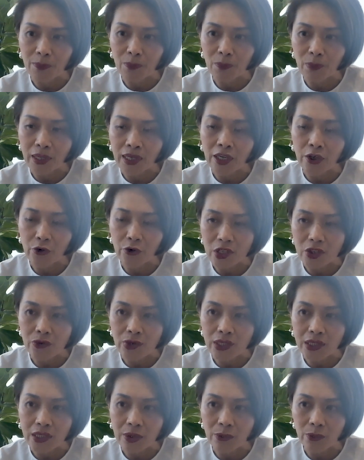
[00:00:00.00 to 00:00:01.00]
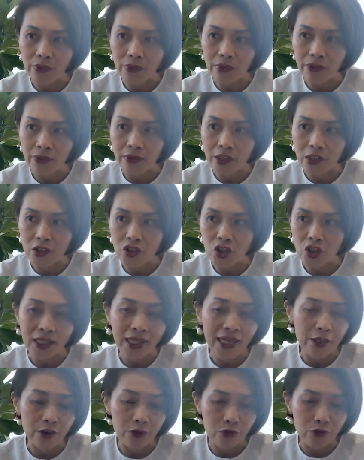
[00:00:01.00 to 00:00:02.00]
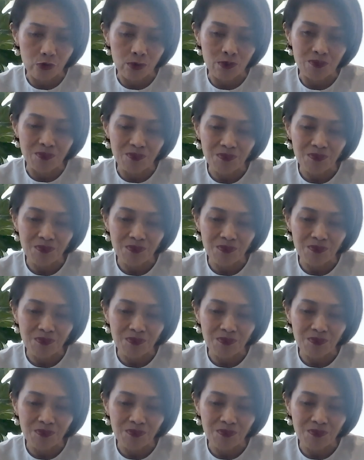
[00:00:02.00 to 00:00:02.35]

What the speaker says: when I graduated with the Gillette Group.